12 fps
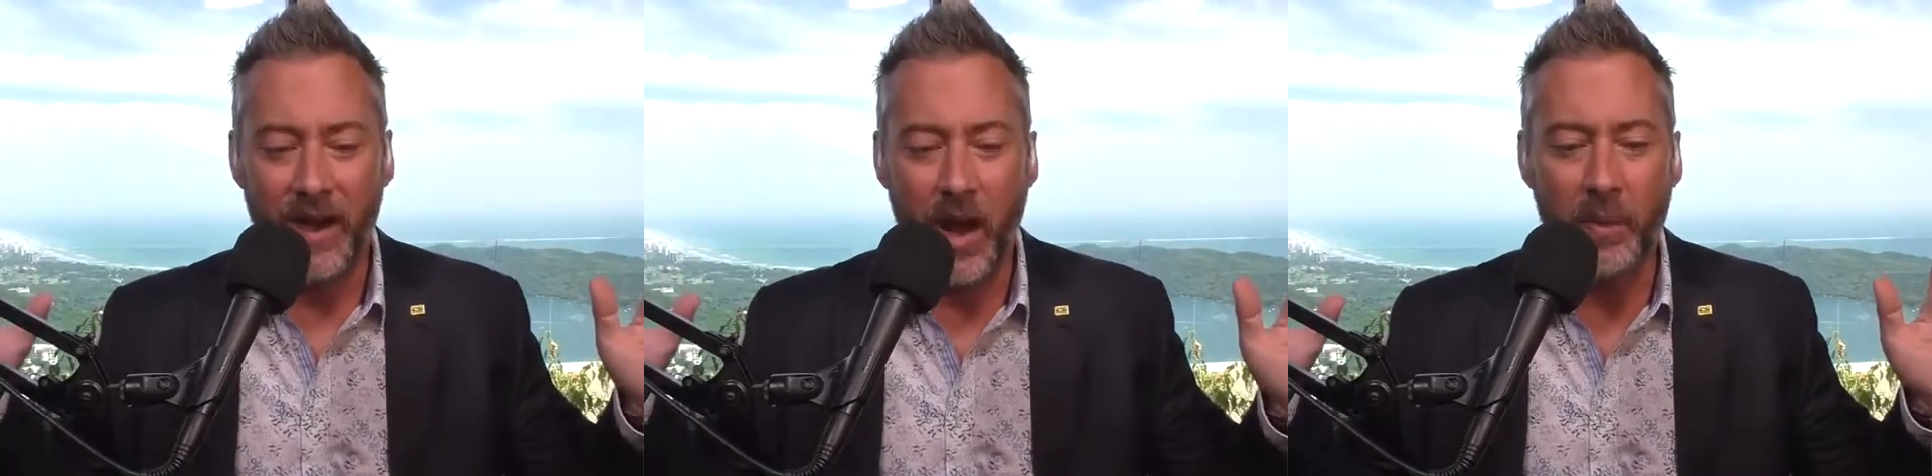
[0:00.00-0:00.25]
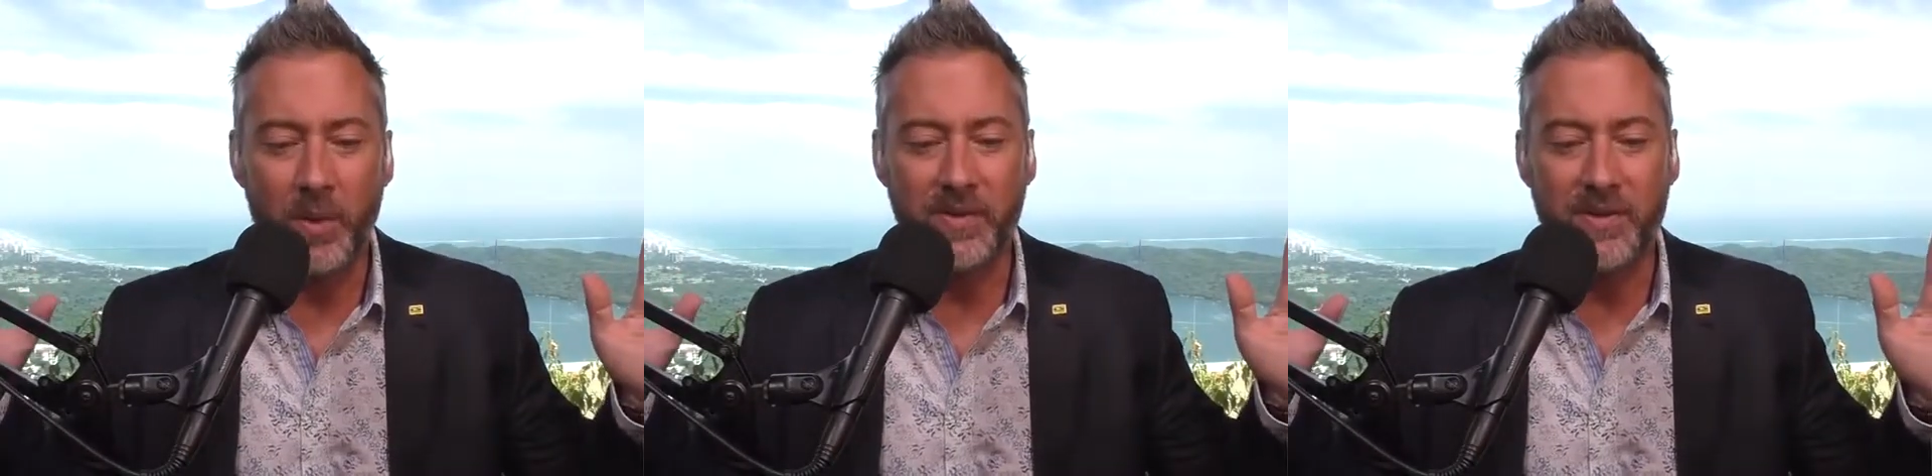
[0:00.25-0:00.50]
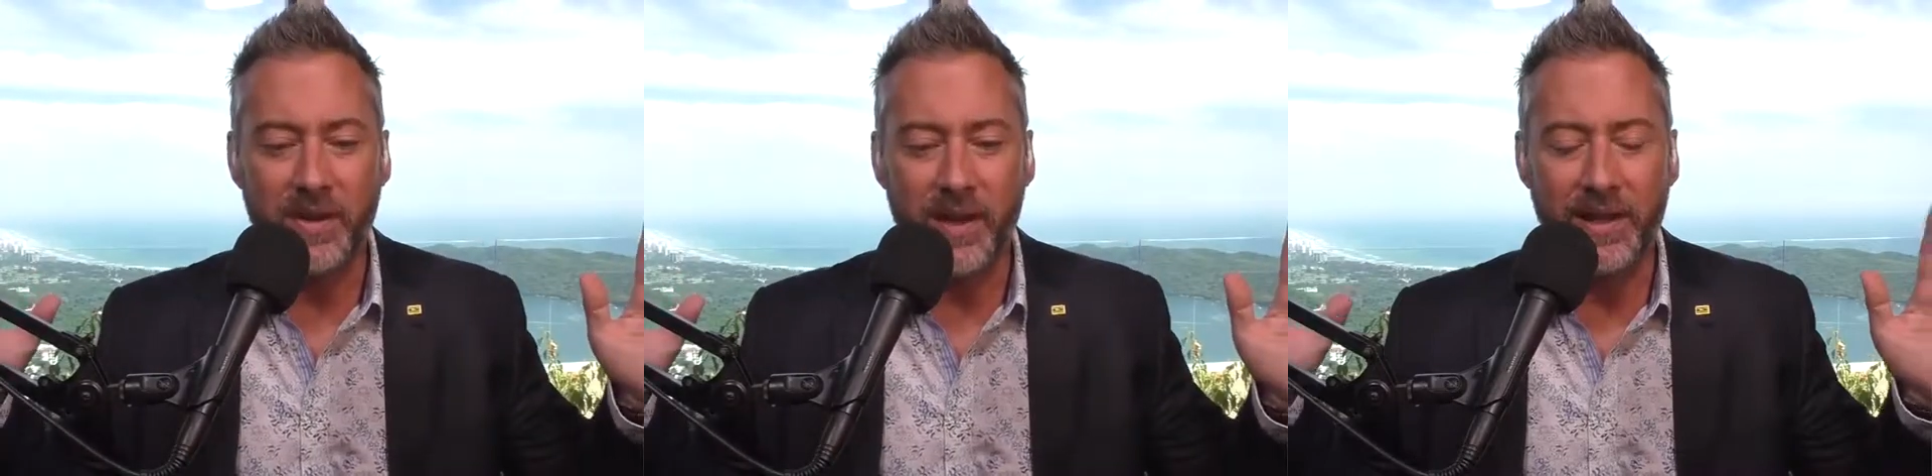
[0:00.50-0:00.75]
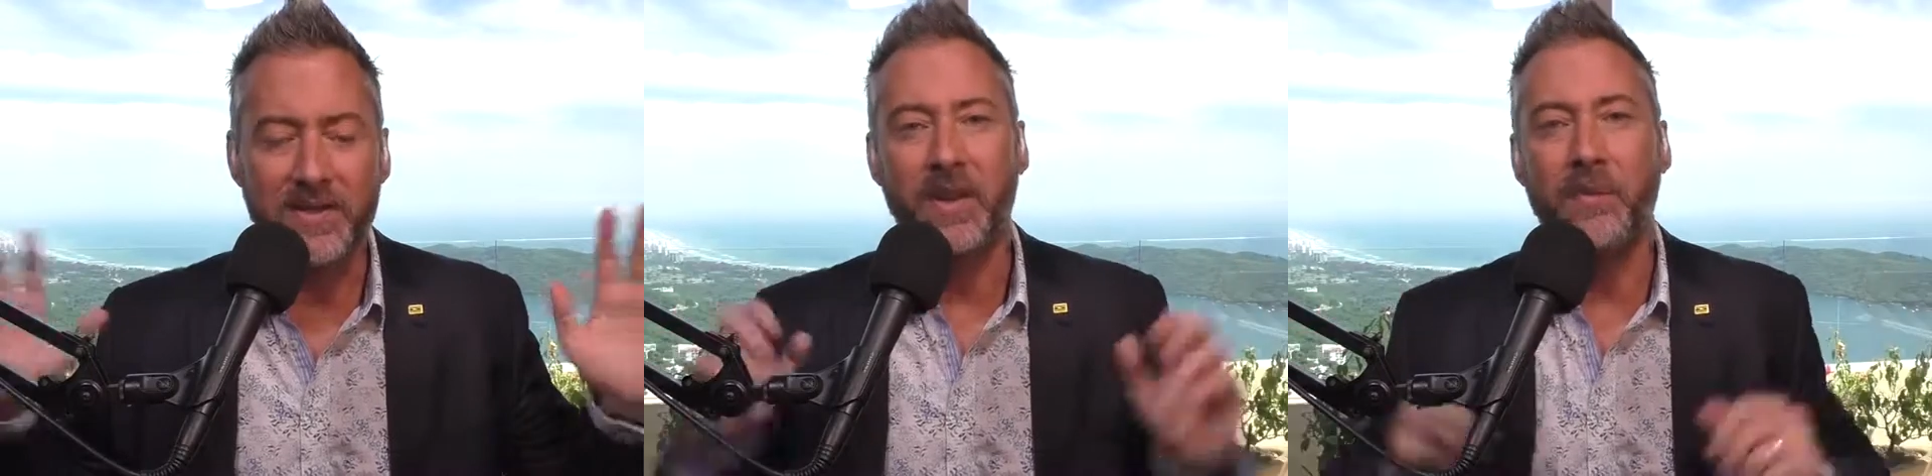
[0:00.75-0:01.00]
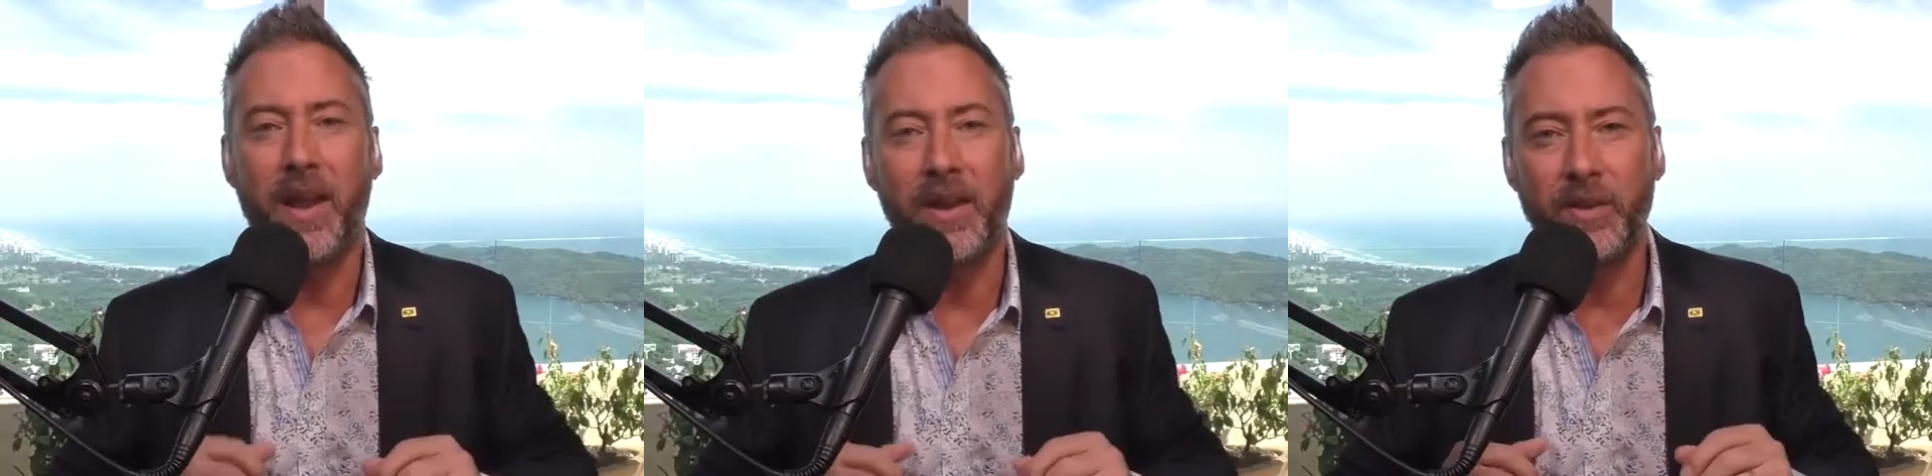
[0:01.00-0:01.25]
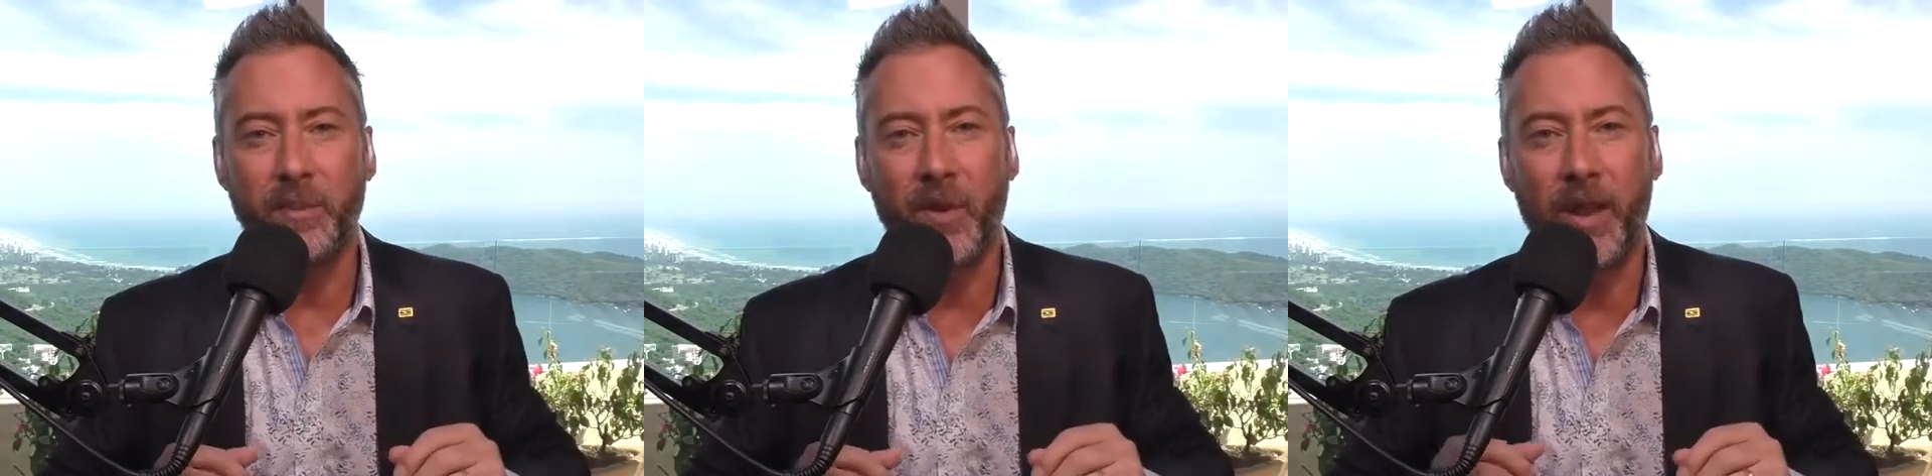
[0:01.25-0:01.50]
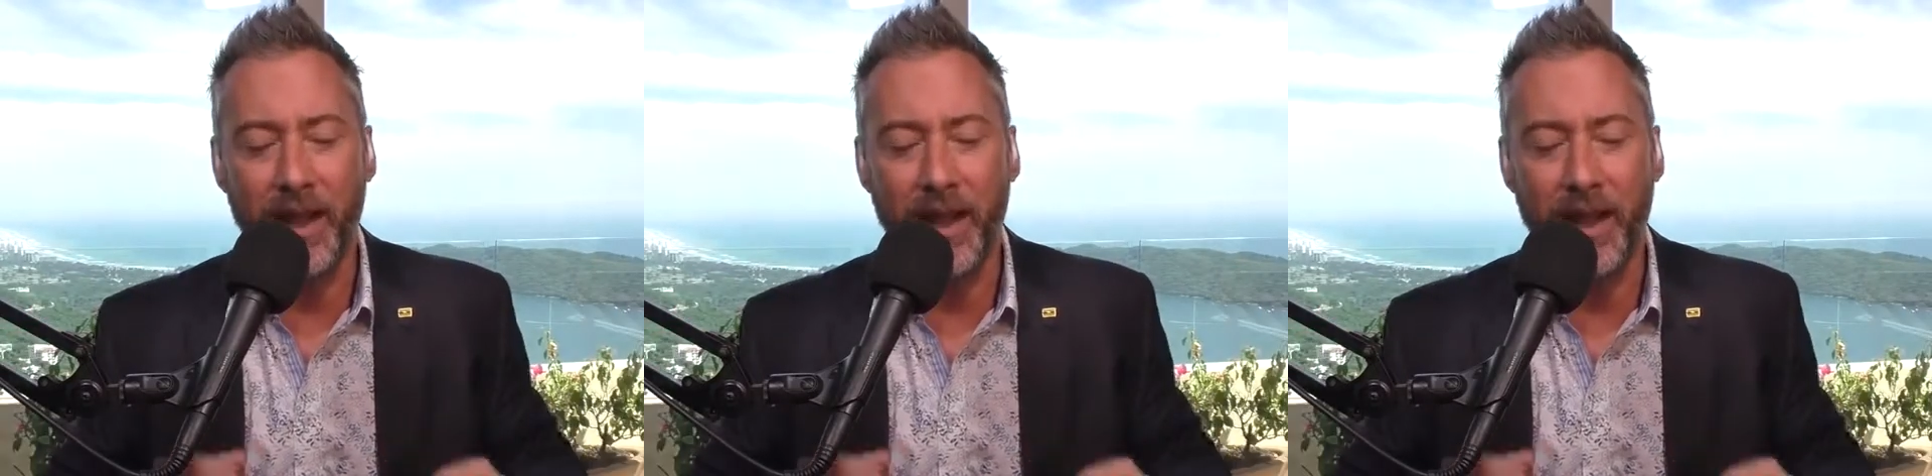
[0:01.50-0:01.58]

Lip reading: almost insurmountable